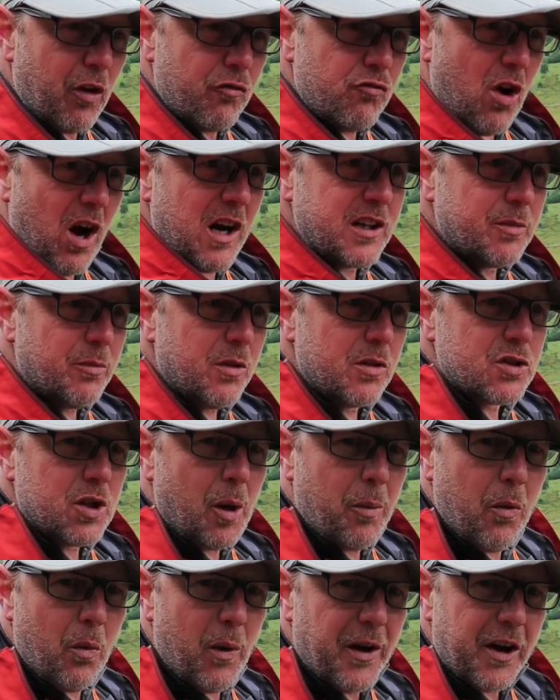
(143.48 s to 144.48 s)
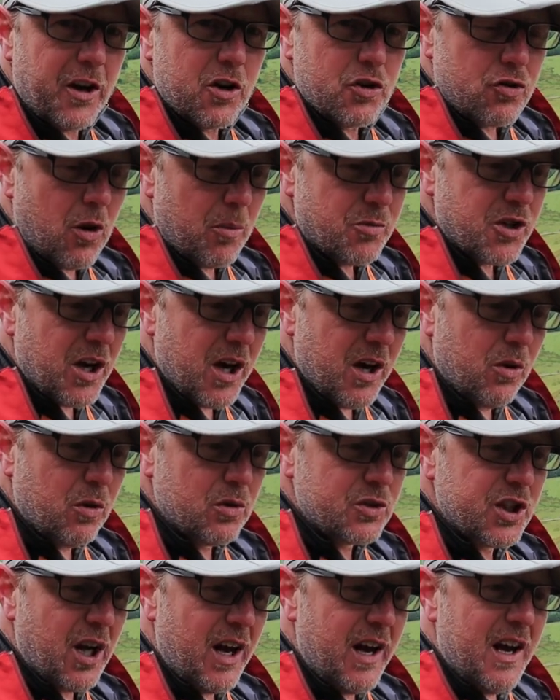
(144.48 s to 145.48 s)
right on top of one of the Shropshire
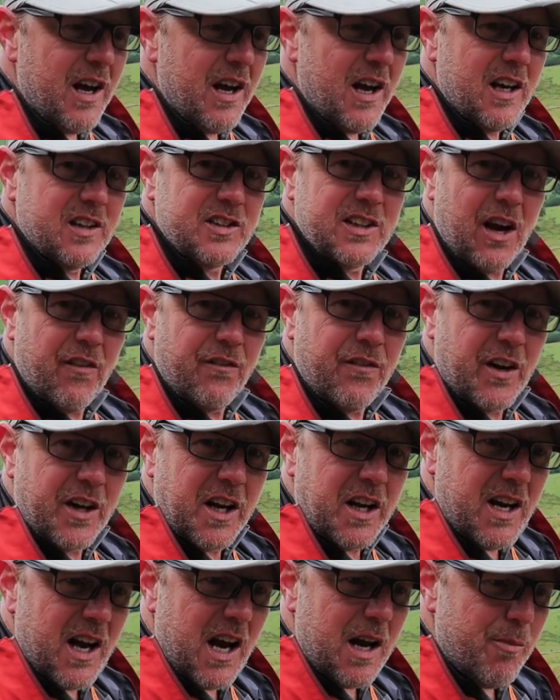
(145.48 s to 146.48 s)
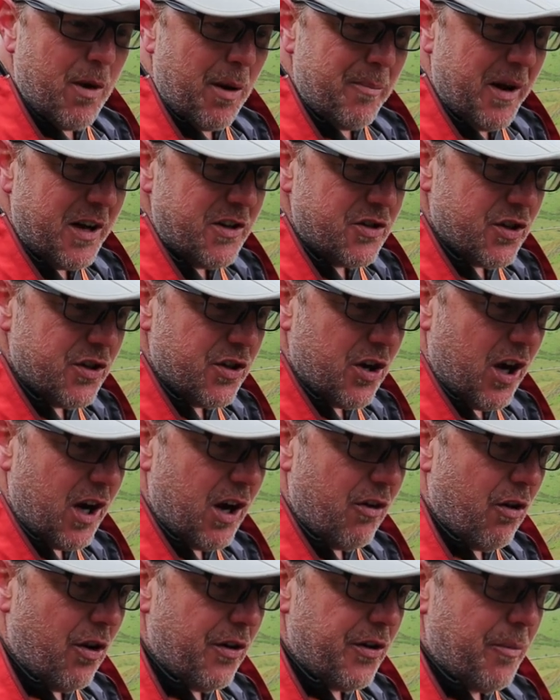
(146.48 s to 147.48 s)
Hills. It's that funny name I mentioned
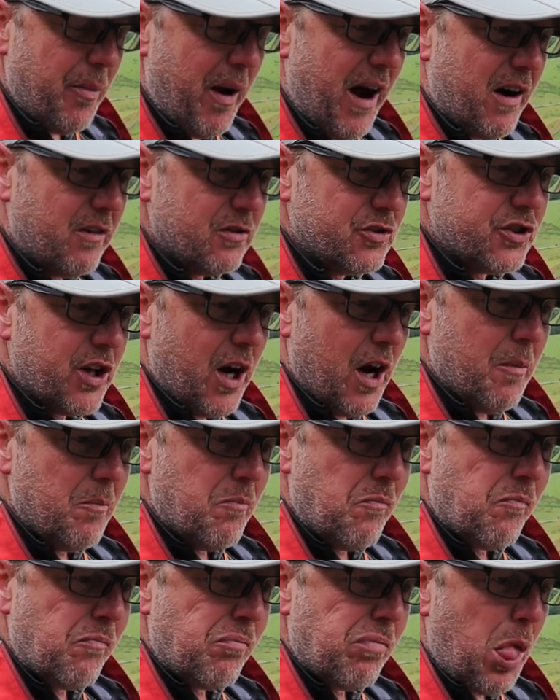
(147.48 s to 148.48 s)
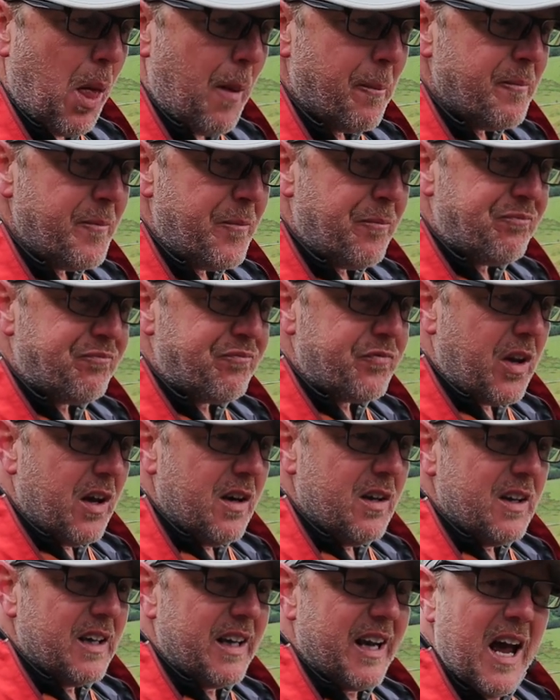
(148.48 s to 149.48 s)
earlier on about Cairn
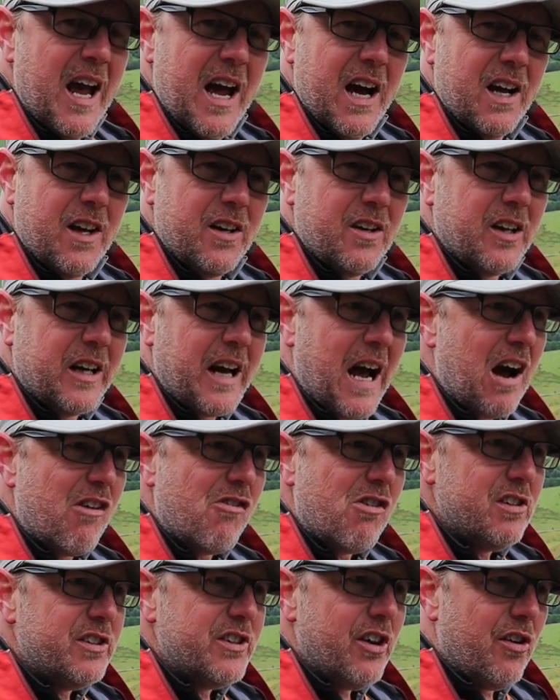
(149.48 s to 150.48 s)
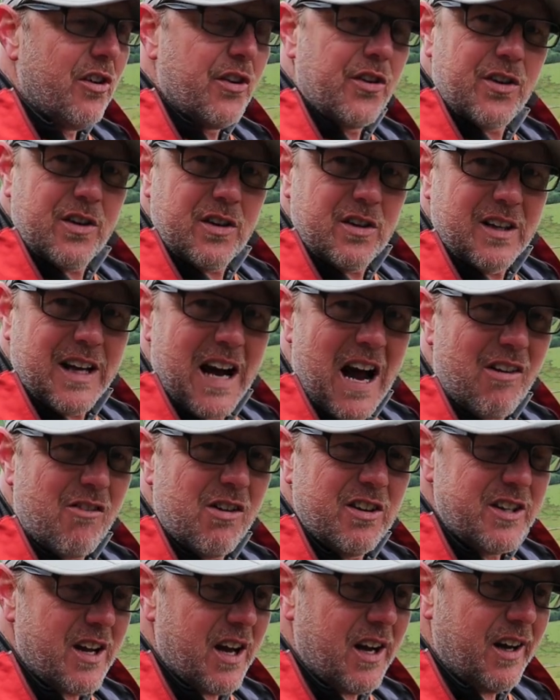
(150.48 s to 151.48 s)
Caradon,
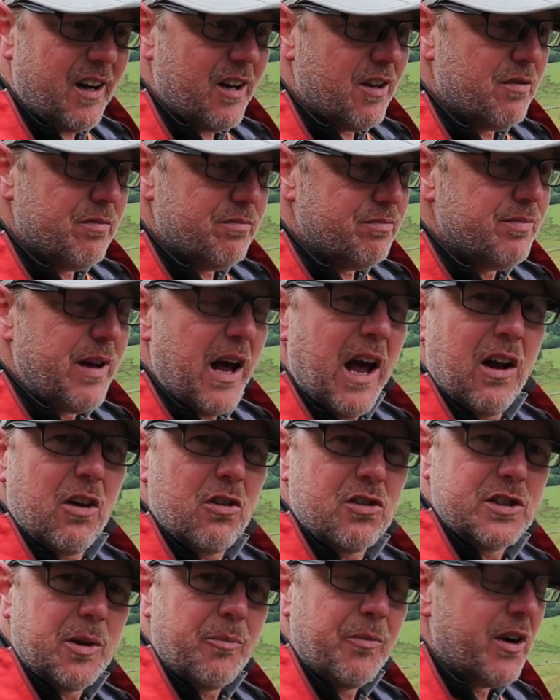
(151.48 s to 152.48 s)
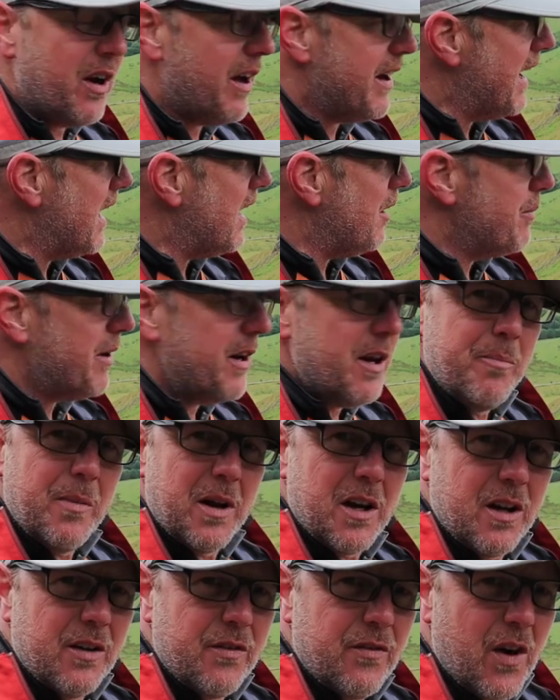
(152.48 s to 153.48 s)
Caradig Hill, something like that. I'm in the
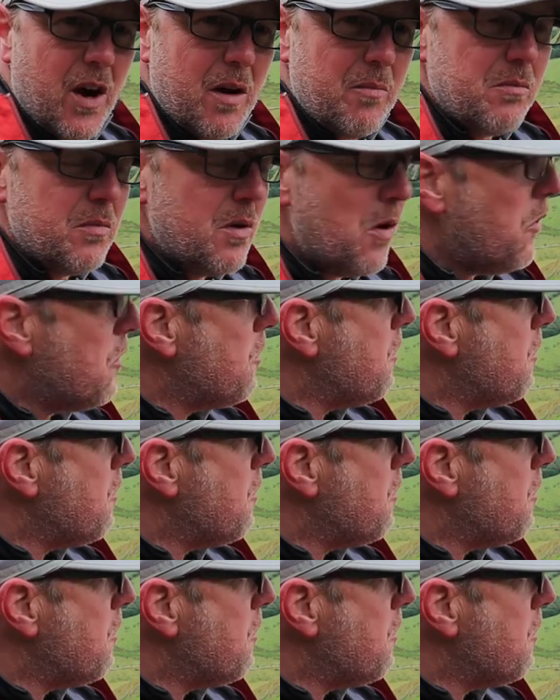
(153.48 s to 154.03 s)
middle of the